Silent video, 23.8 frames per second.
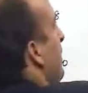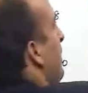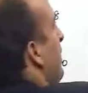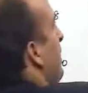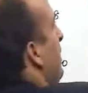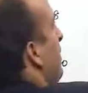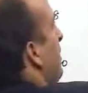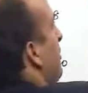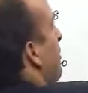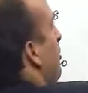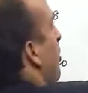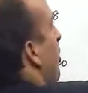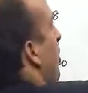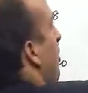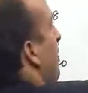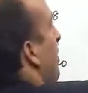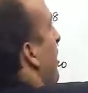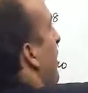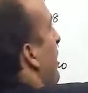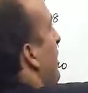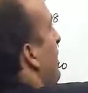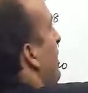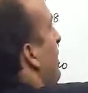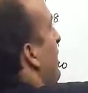See,
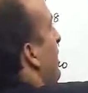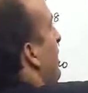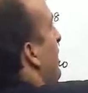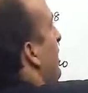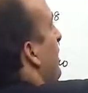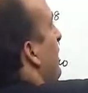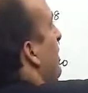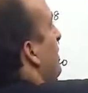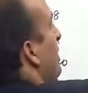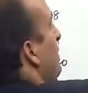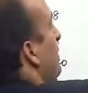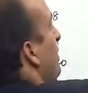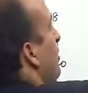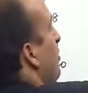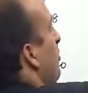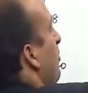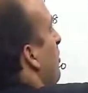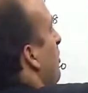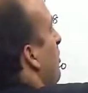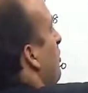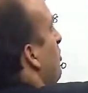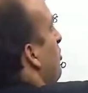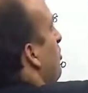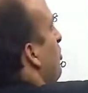normality is
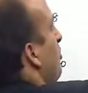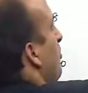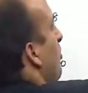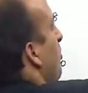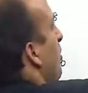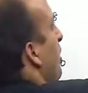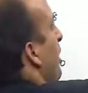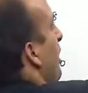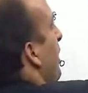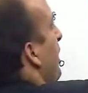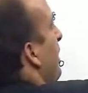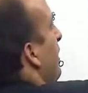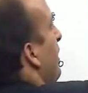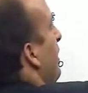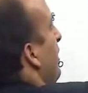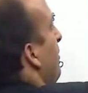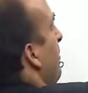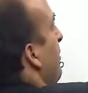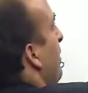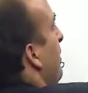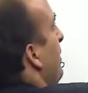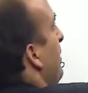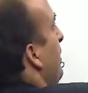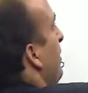equal to
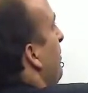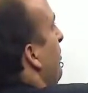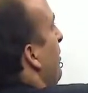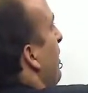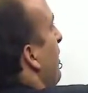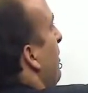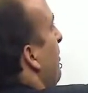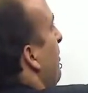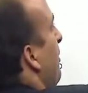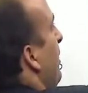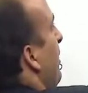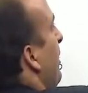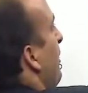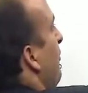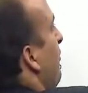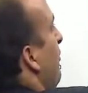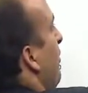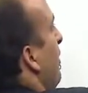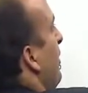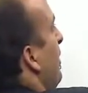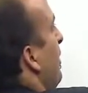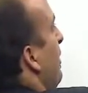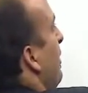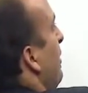molarity multiplied by
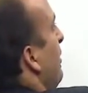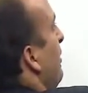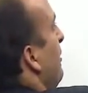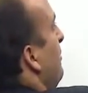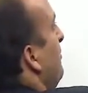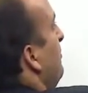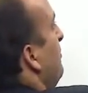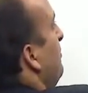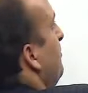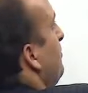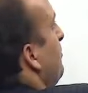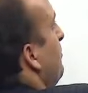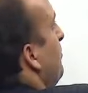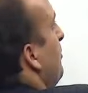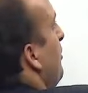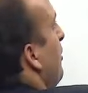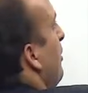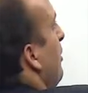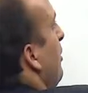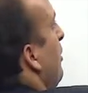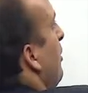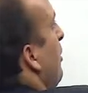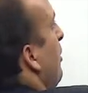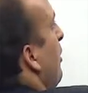n factor.
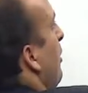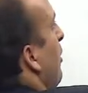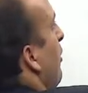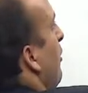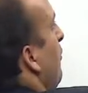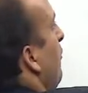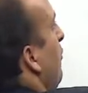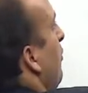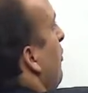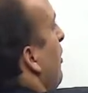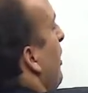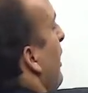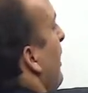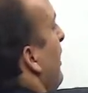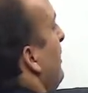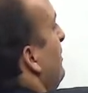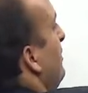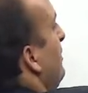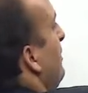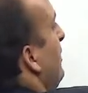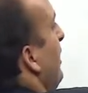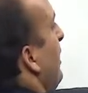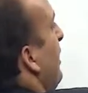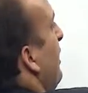For
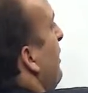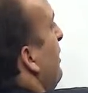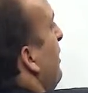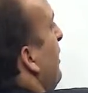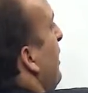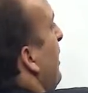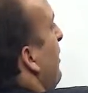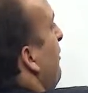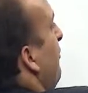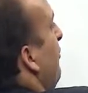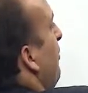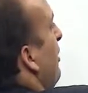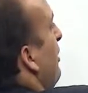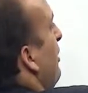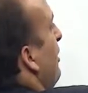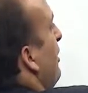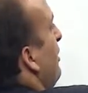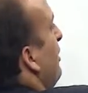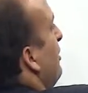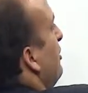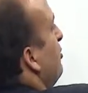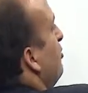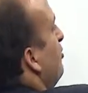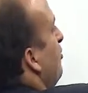HCl the n
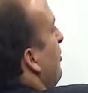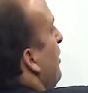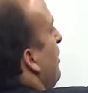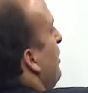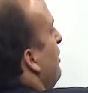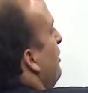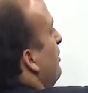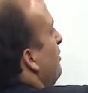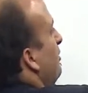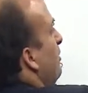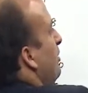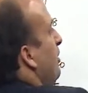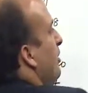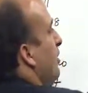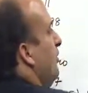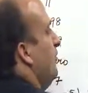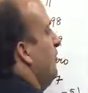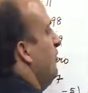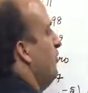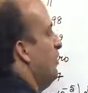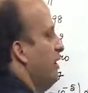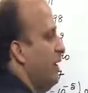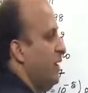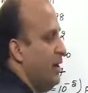factor is 1.
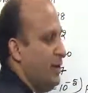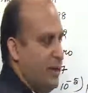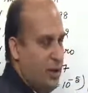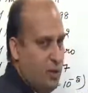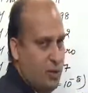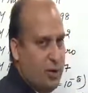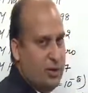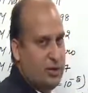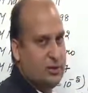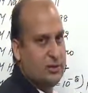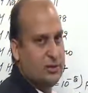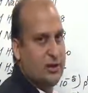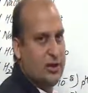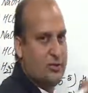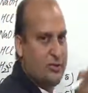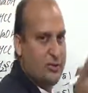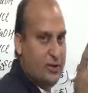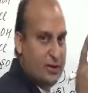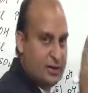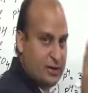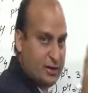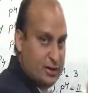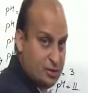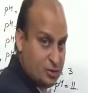For NaOH the
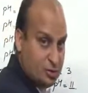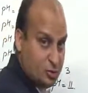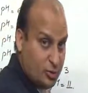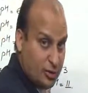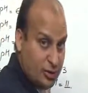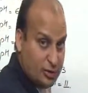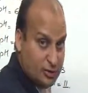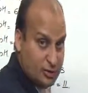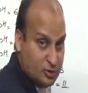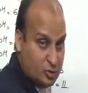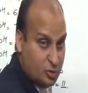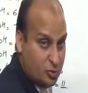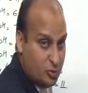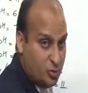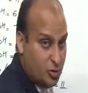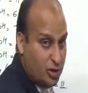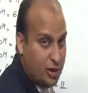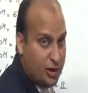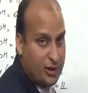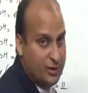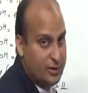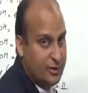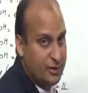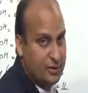n factor is 1. So
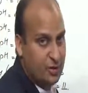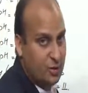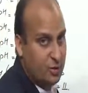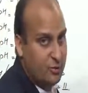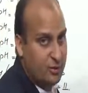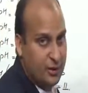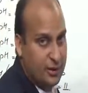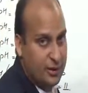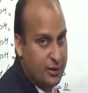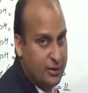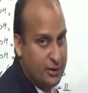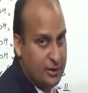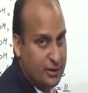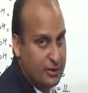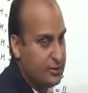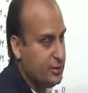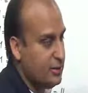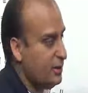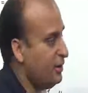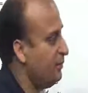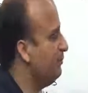molarity and normality are